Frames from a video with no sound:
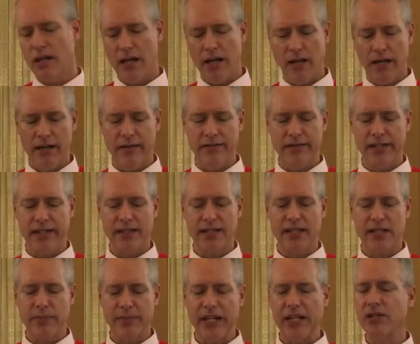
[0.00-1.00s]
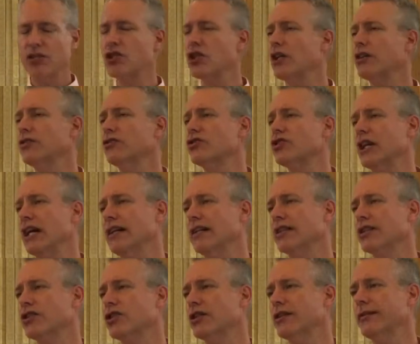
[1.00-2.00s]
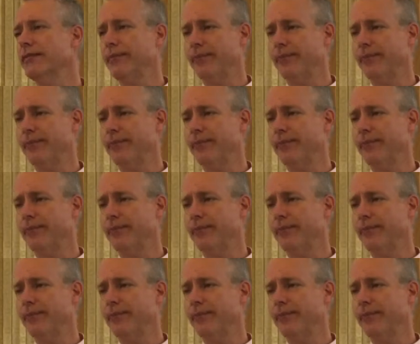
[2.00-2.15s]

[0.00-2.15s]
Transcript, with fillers: of the Space Shuttle Challenger.